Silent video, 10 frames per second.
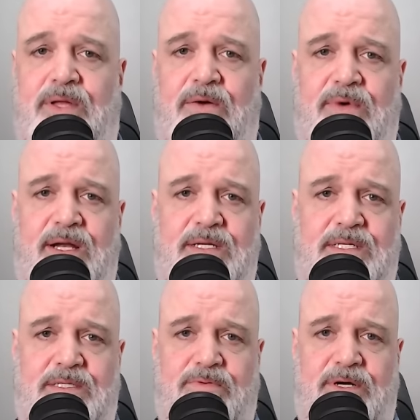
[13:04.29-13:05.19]
are running
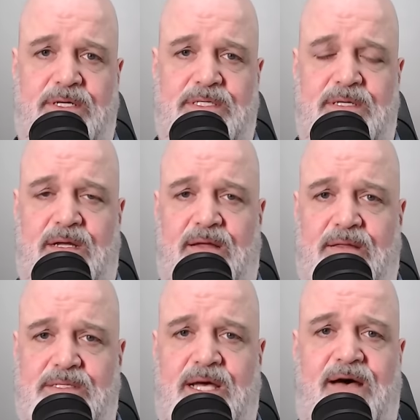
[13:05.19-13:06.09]
to Twitter
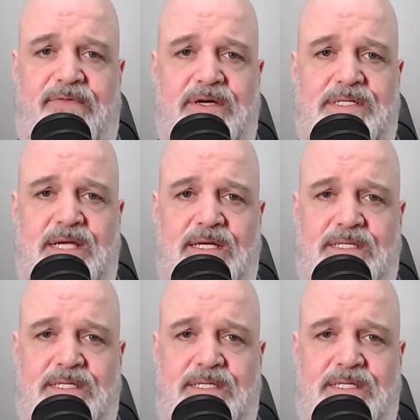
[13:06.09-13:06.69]
to have their say,